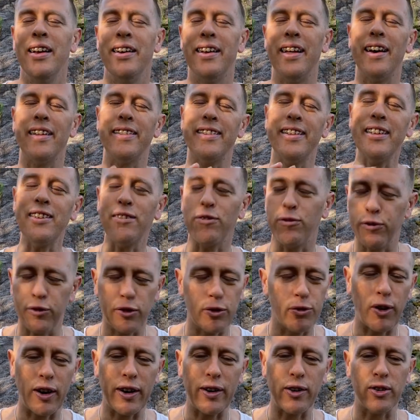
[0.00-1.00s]
Now, this
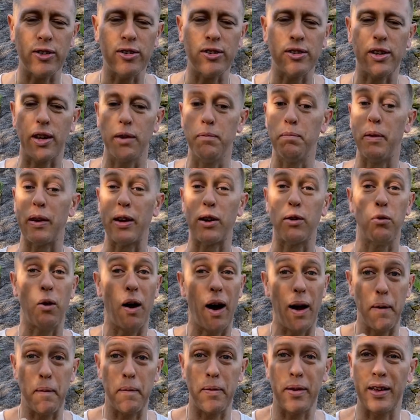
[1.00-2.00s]
fragrance can be
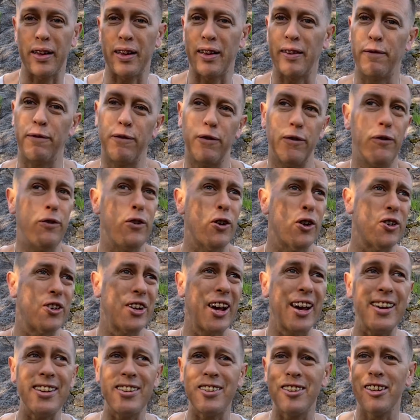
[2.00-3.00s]
quite
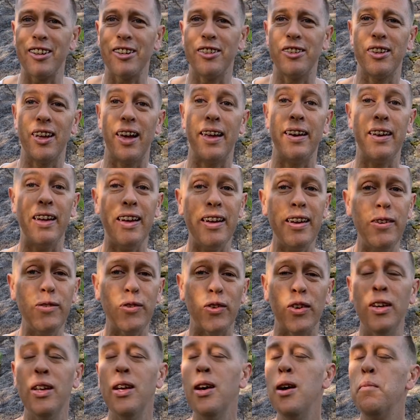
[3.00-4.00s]
flirtatious and
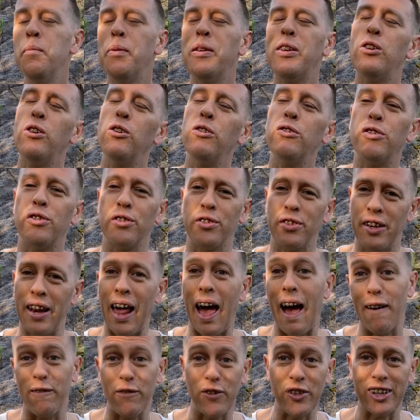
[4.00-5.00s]
even be used as an
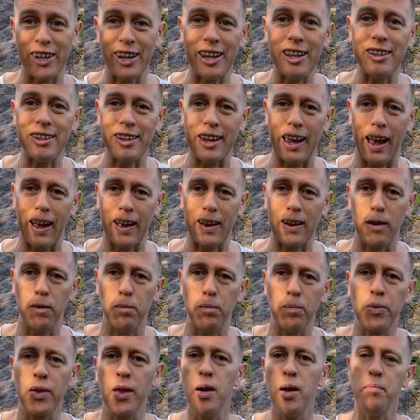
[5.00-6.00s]
aphrodisiac.
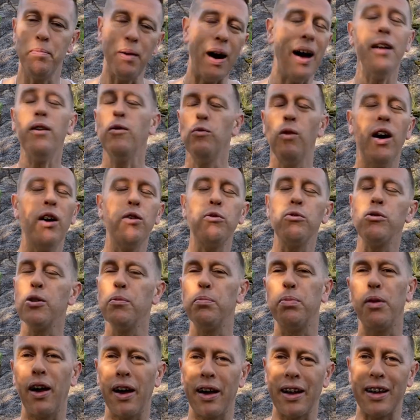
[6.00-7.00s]
But while we're
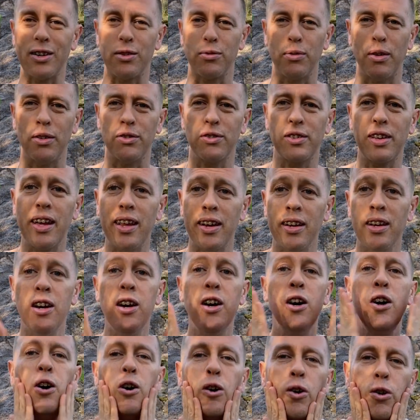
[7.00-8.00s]
applying it to our skin,
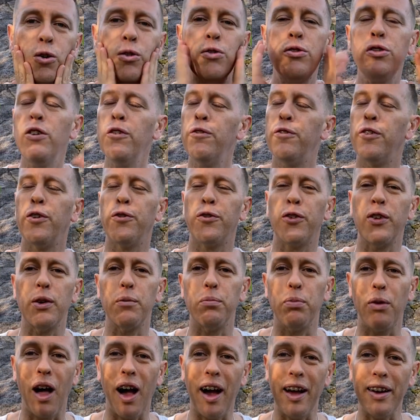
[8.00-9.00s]
also feel free
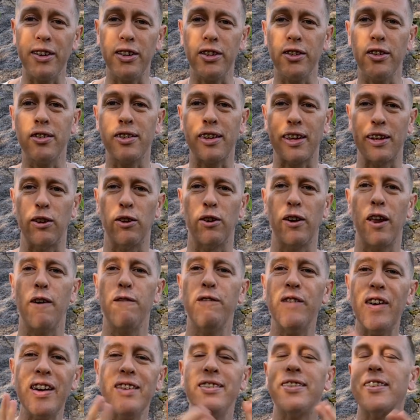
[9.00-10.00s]
to apply it to the skin on
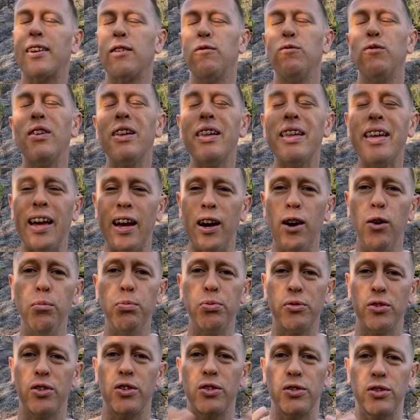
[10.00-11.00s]
our face. It can really
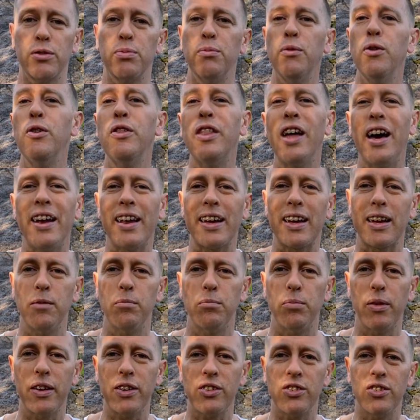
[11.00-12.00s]
help to smooth out our
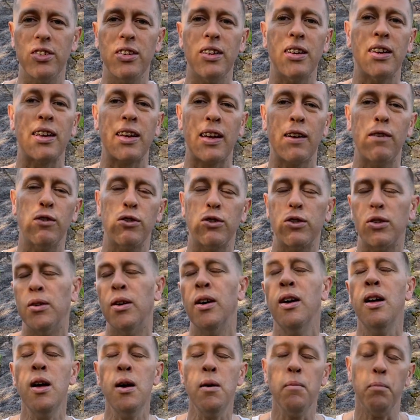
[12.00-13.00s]
complexion and give us
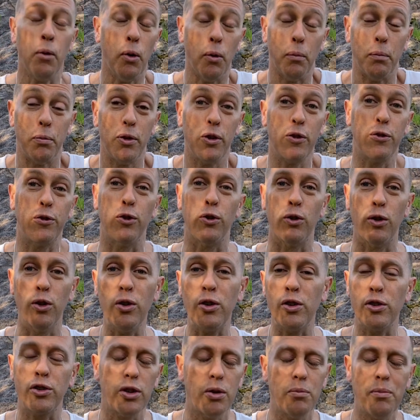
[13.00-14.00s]
a more beautiful
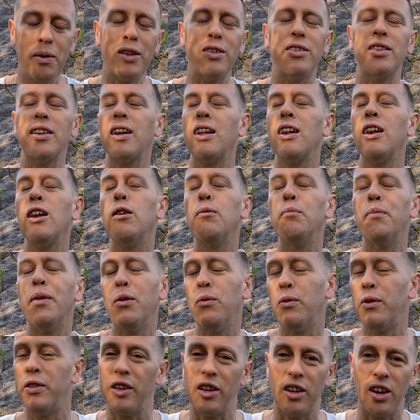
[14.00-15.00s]
look. So mixing a little
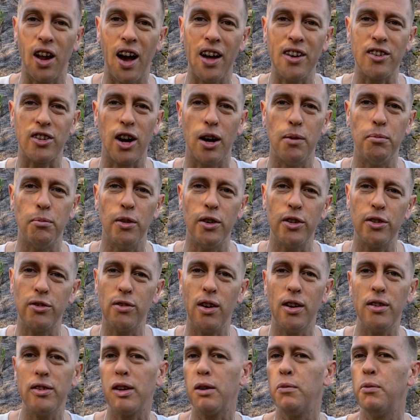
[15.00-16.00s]
bit with your nighttime
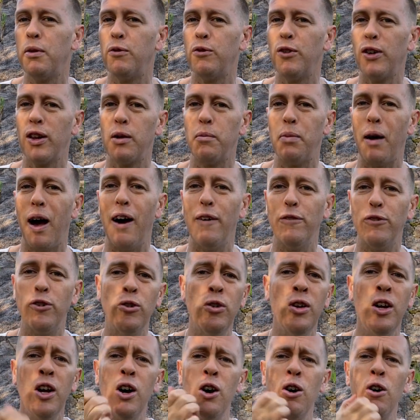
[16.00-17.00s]
moisturizer can be really
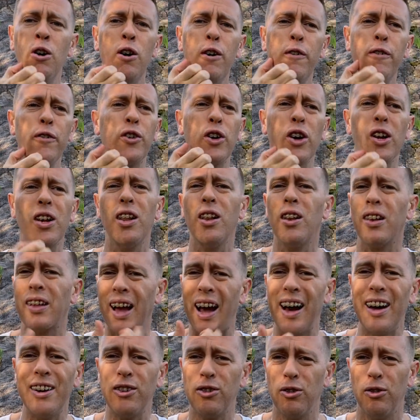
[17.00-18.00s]
powerful. Or if you've got a little
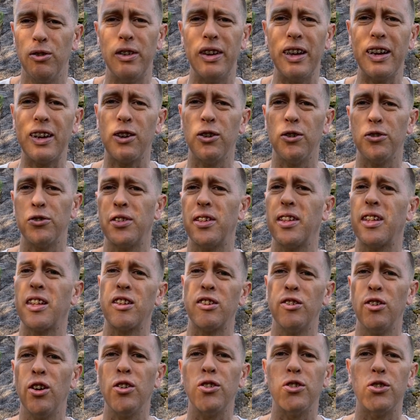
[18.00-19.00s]
cut or nick or
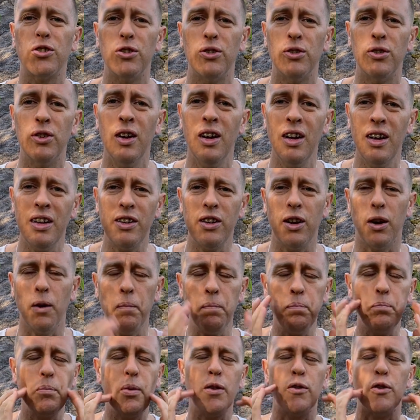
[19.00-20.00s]
something's not too, you know,
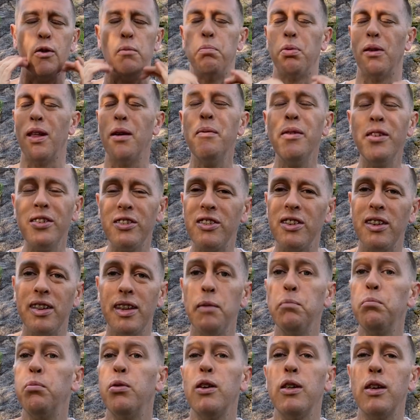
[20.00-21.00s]
a bit of a blemish,
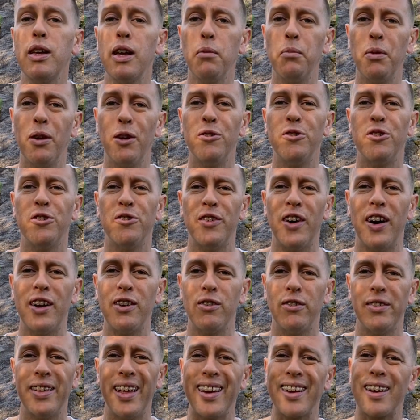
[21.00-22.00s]
then putting a bit of
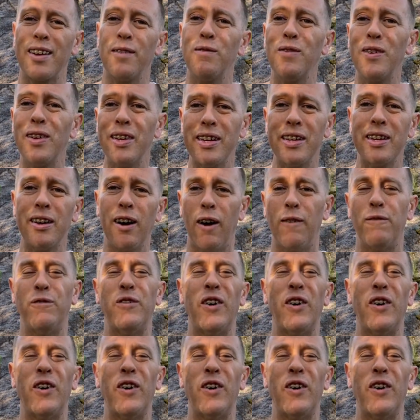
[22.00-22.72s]
Davana on that can really, I